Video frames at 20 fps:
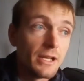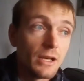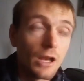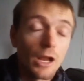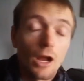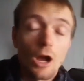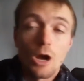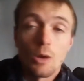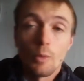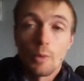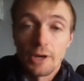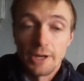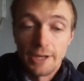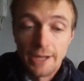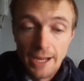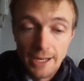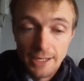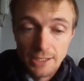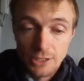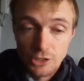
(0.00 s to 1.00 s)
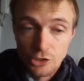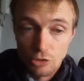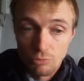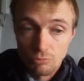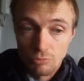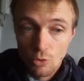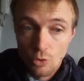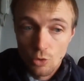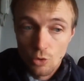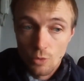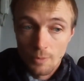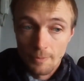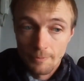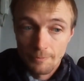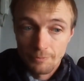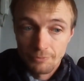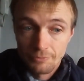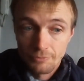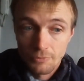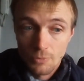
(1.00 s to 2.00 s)
Like, I want to get some more
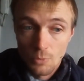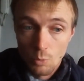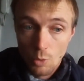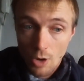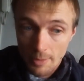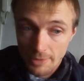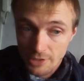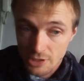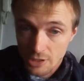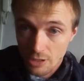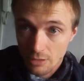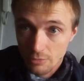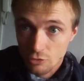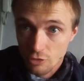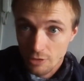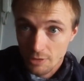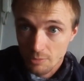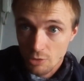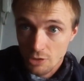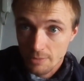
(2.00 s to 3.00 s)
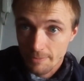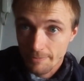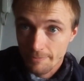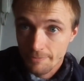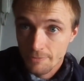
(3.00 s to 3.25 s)
rhyming treatment.